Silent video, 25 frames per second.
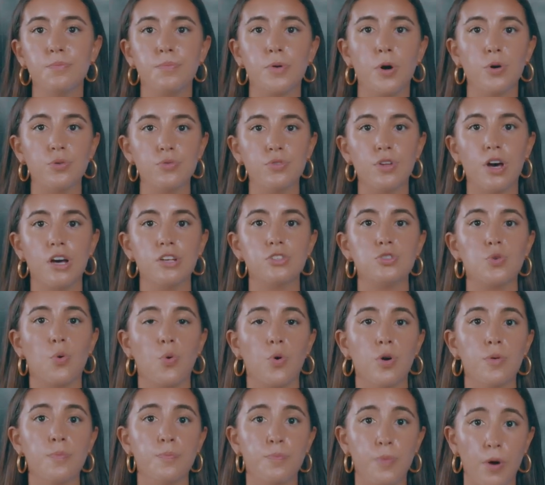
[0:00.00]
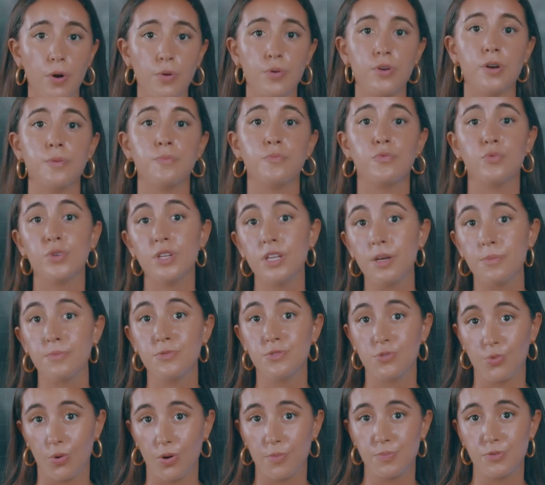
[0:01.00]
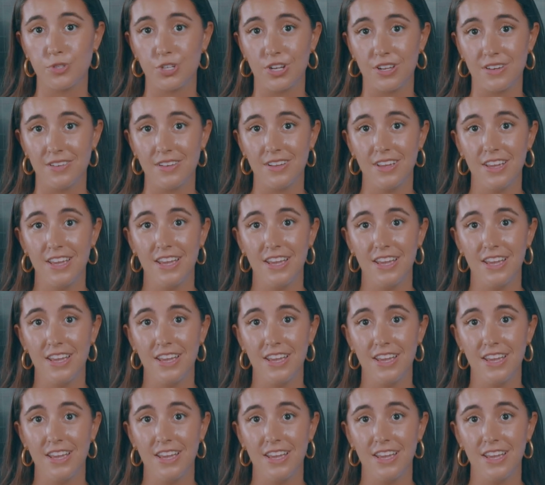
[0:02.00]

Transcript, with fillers: bone loss, or bone reabsorption.